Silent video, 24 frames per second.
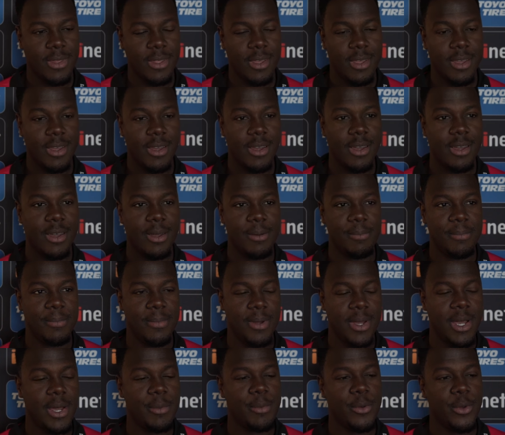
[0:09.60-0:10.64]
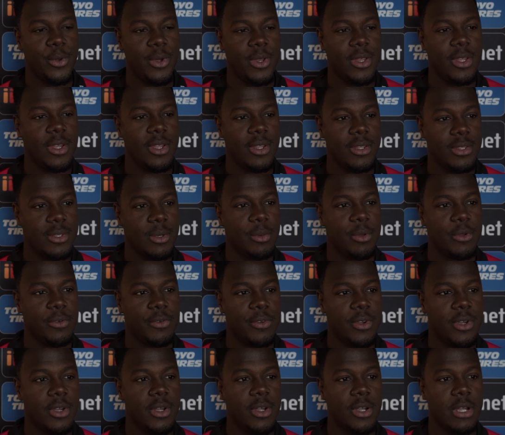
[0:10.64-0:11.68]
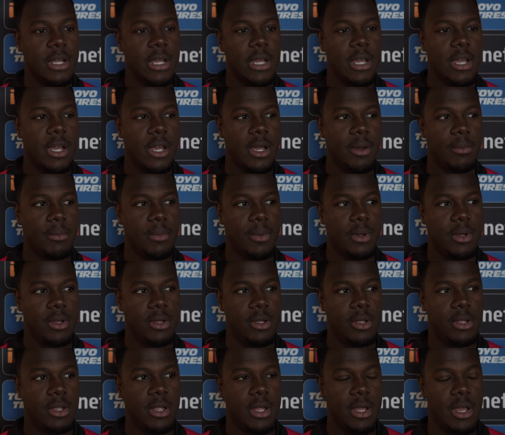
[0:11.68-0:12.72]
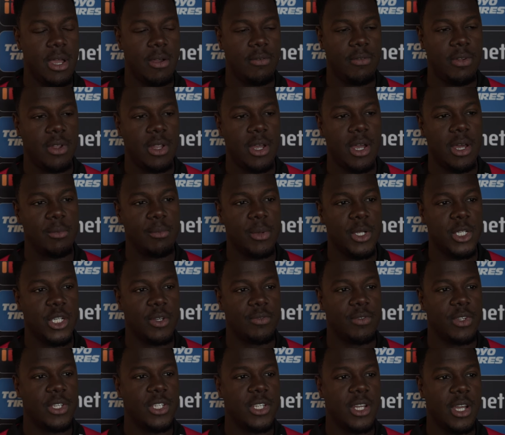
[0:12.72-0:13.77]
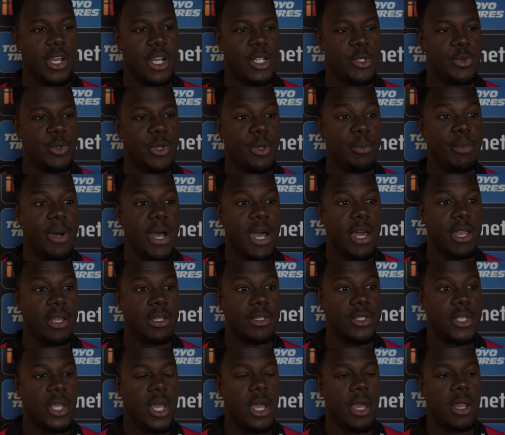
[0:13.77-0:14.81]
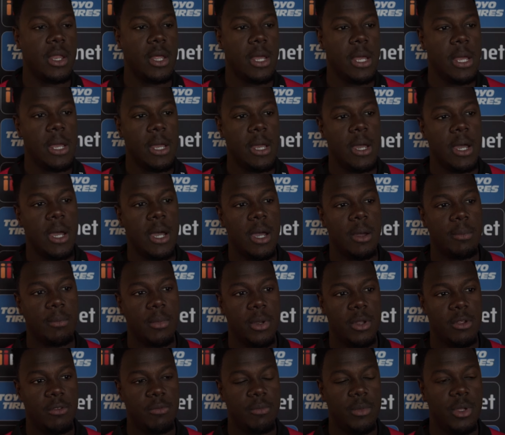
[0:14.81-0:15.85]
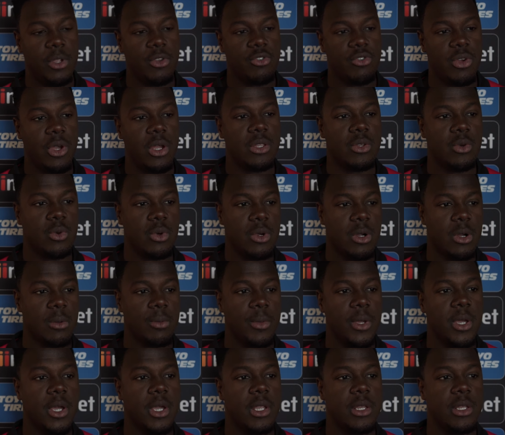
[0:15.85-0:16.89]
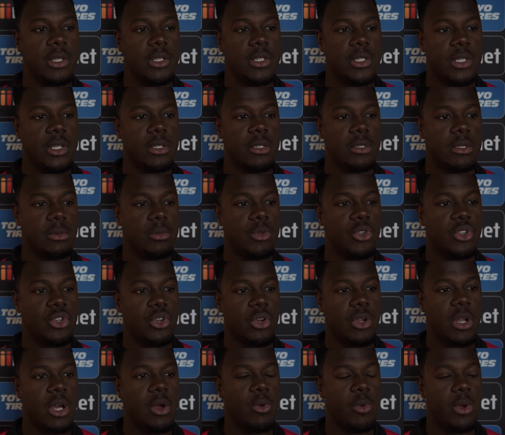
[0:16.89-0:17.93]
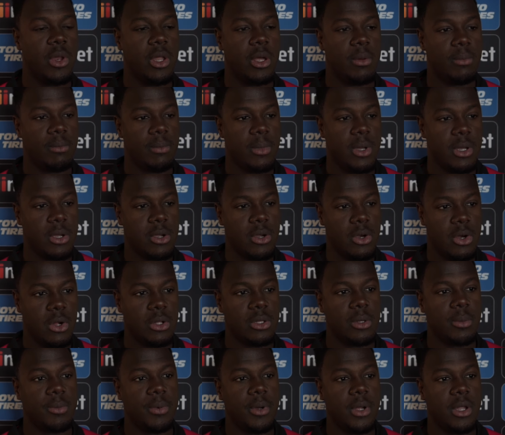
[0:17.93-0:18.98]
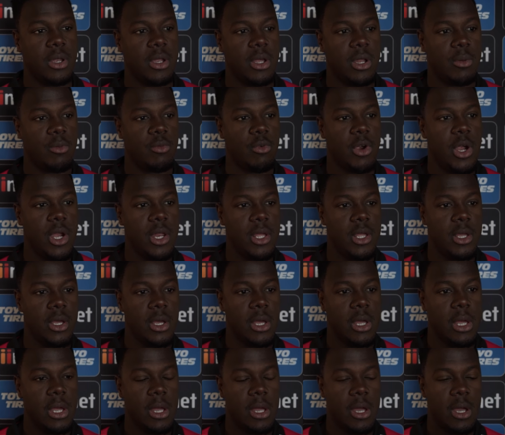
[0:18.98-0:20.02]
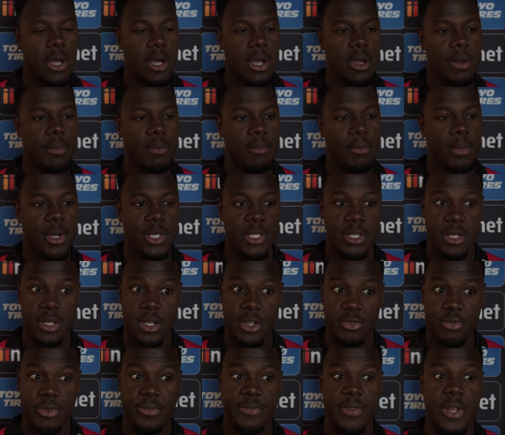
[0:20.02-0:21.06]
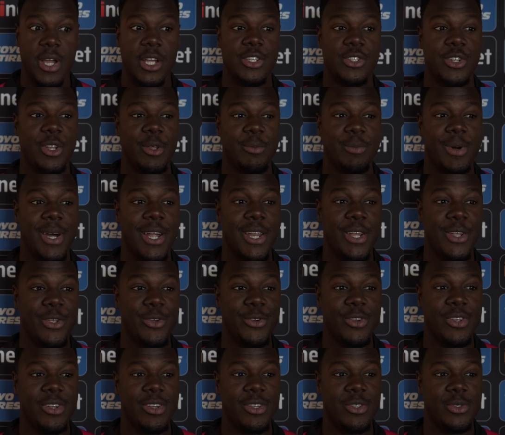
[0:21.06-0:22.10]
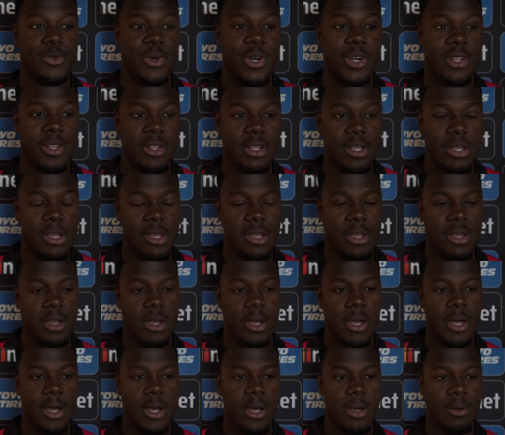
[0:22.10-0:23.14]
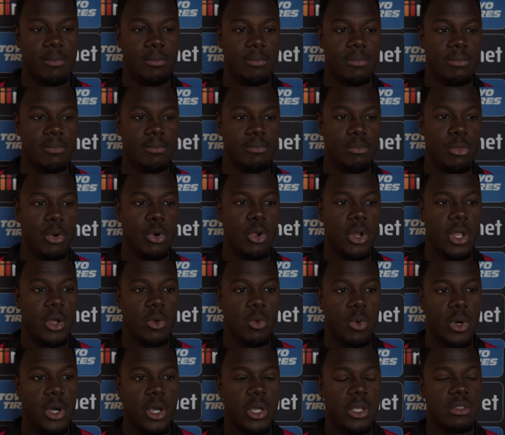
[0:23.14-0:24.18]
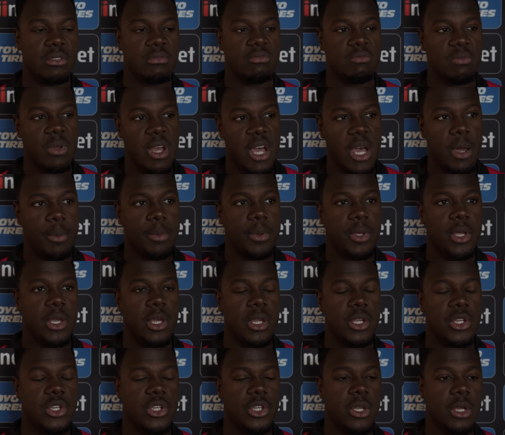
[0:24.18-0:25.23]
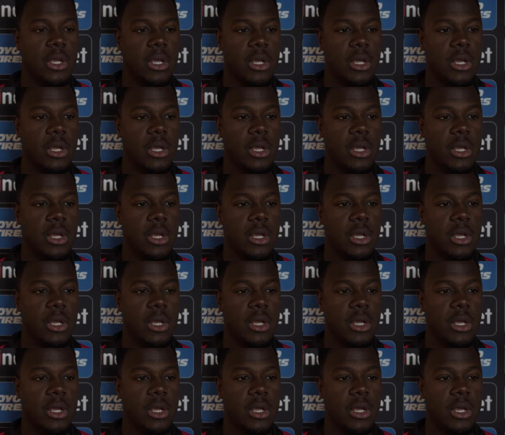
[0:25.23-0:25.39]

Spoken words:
Happy with it, to be fair. Haven't had much of a chance with the batters yet, but I've been trying to work behind the scenes to be sure that when I'm called upon that I'm ready. But it's a good reflection on the batting unit as well. Bowling wise, happy-ish.